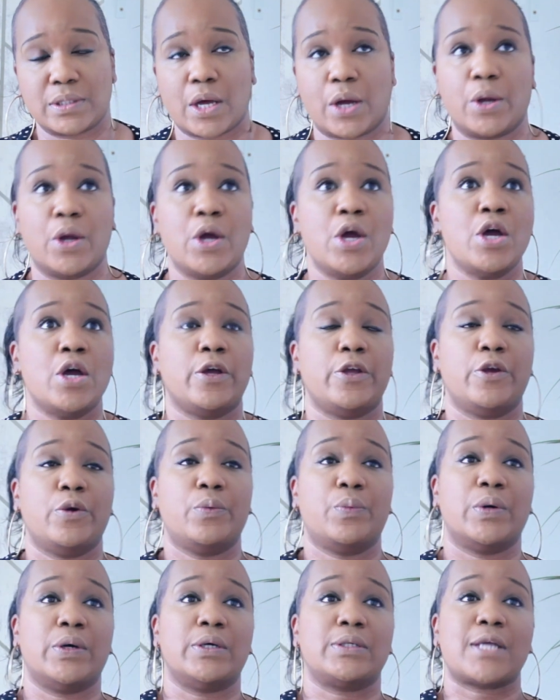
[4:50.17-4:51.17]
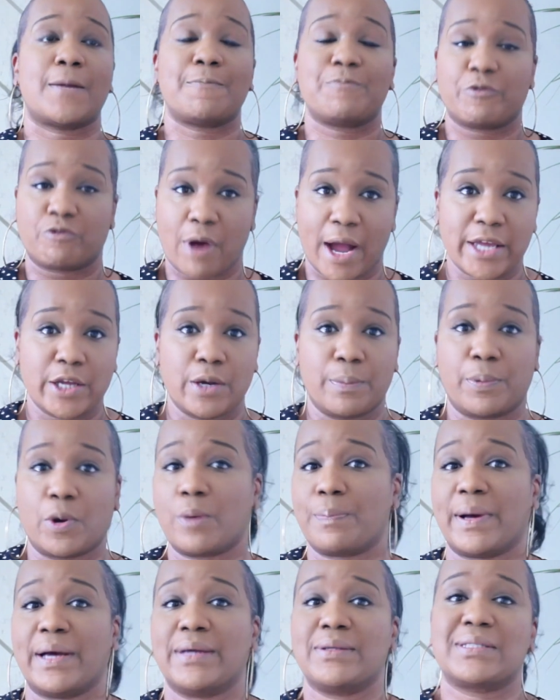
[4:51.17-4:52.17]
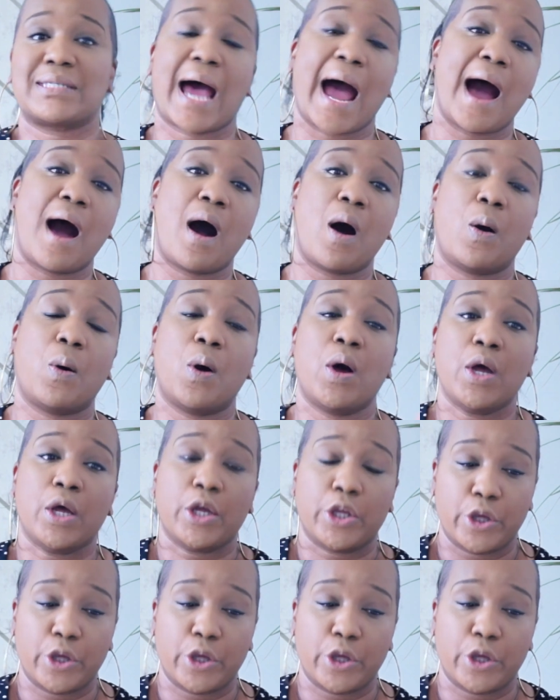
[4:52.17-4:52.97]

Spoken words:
So you would write your blog post out,